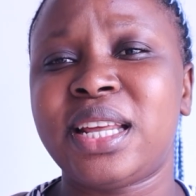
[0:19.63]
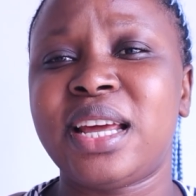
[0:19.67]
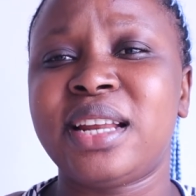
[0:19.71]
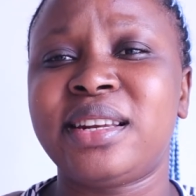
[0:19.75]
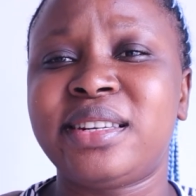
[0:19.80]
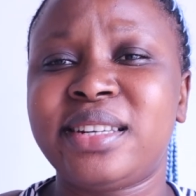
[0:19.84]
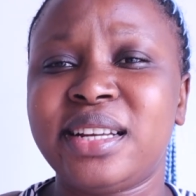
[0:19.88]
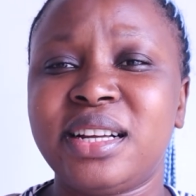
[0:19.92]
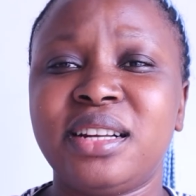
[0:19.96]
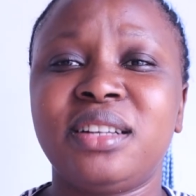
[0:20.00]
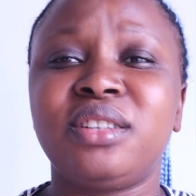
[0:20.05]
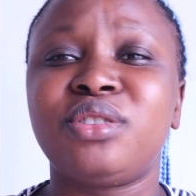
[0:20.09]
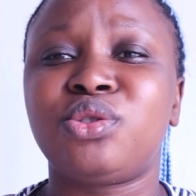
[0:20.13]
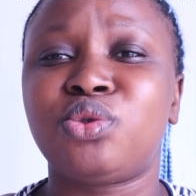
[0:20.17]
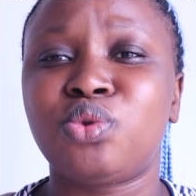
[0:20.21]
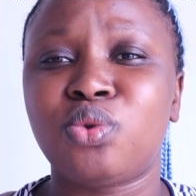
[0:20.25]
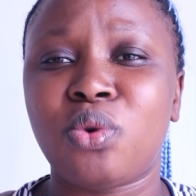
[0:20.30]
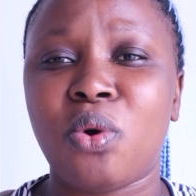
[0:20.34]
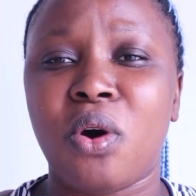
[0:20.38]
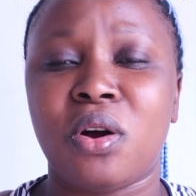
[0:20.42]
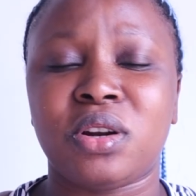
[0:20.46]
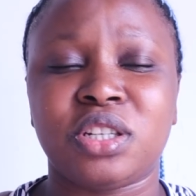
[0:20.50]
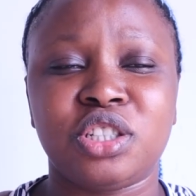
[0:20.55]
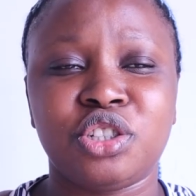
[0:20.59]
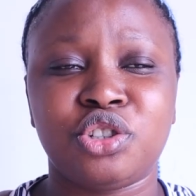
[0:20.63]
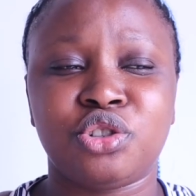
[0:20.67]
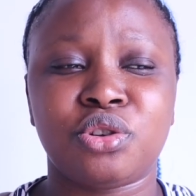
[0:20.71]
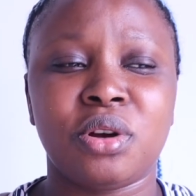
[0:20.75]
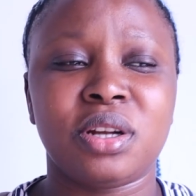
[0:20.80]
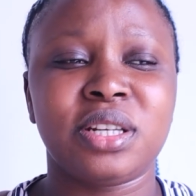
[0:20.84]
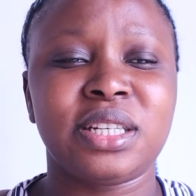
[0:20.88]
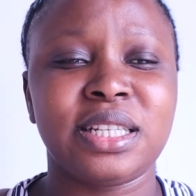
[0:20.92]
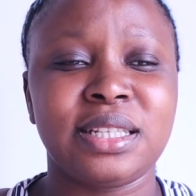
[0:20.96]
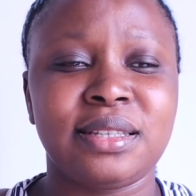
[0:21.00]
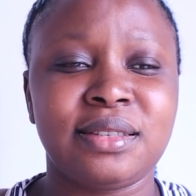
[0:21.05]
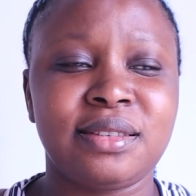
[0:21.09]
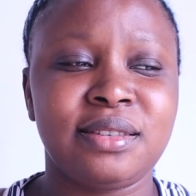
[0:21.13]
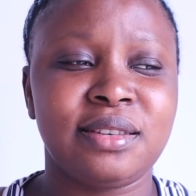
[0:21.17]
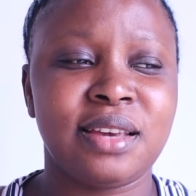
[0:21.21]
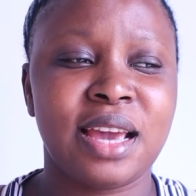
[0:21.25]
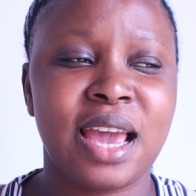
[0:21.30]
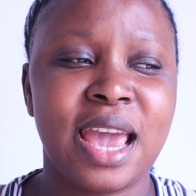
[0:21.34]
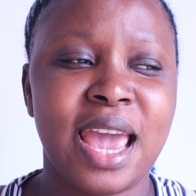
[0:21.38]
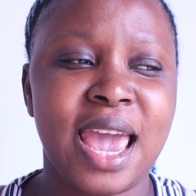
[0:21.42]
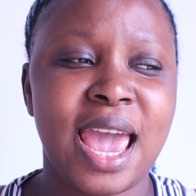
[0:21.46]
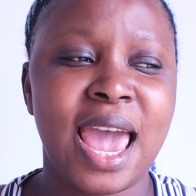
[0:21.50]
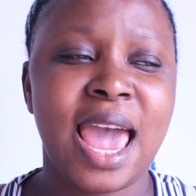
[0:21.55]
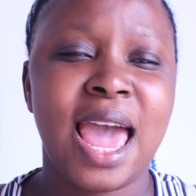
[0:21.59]
They didn't do audition this
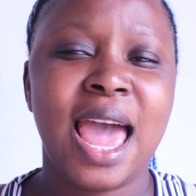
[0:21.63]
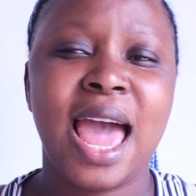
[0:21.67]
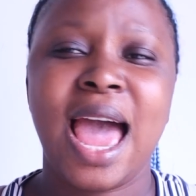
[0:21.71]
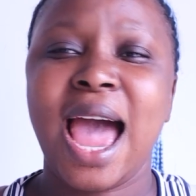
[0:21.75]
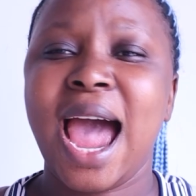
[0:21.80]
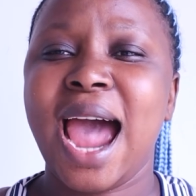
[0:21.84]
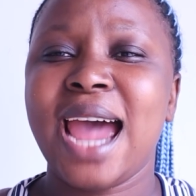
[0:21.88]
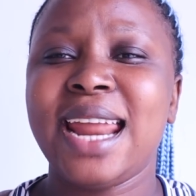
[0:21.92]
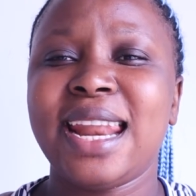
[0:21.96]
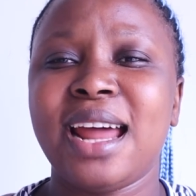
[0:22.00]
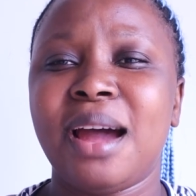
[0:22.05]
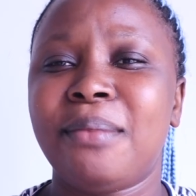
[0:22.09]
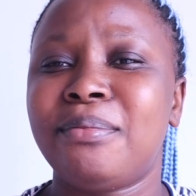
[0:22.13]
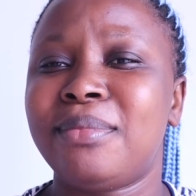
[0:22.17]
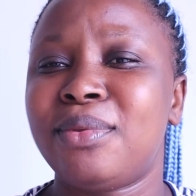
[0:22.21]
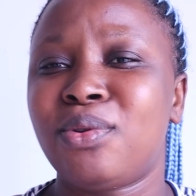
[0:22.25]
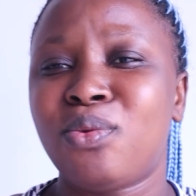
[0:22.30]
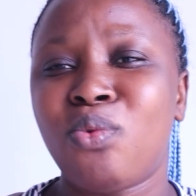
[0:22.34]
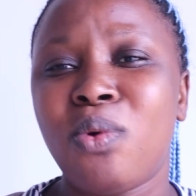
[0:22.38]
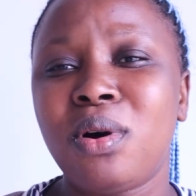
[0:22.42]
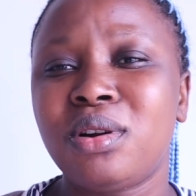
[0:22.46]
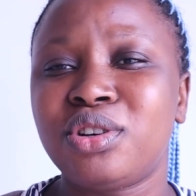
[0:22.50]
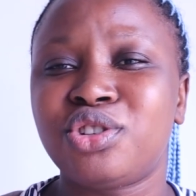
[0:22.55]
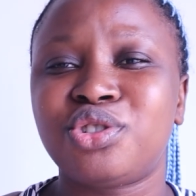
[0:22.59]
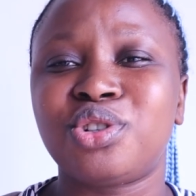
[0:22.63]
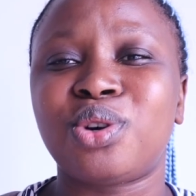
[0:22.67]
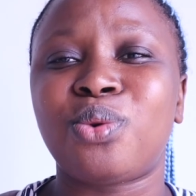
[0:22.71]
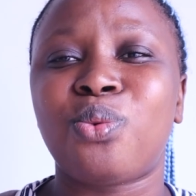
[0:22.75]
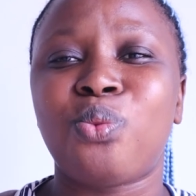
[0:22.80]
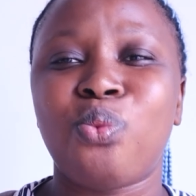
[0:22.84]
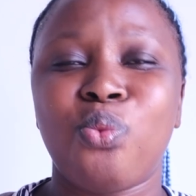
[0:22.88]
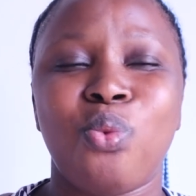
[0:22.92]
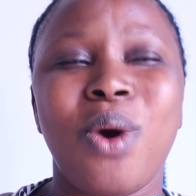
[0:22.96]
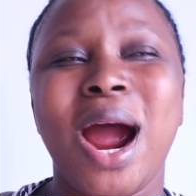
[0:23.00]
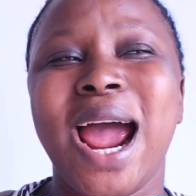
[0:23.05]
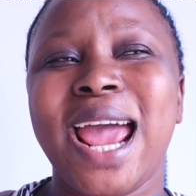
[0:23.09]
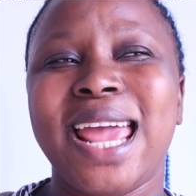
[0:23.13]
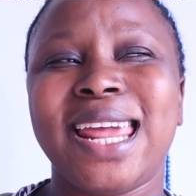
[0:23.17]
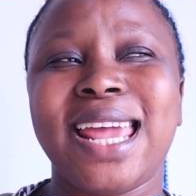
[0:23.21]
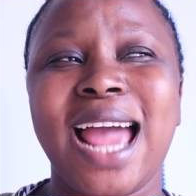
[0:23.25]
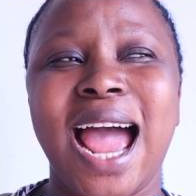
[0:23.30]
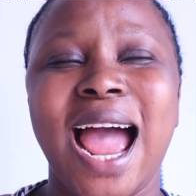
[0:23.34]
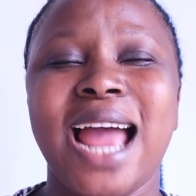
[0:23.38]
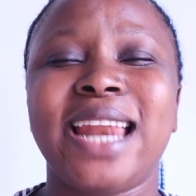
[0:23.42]
year, and I'm wondering why.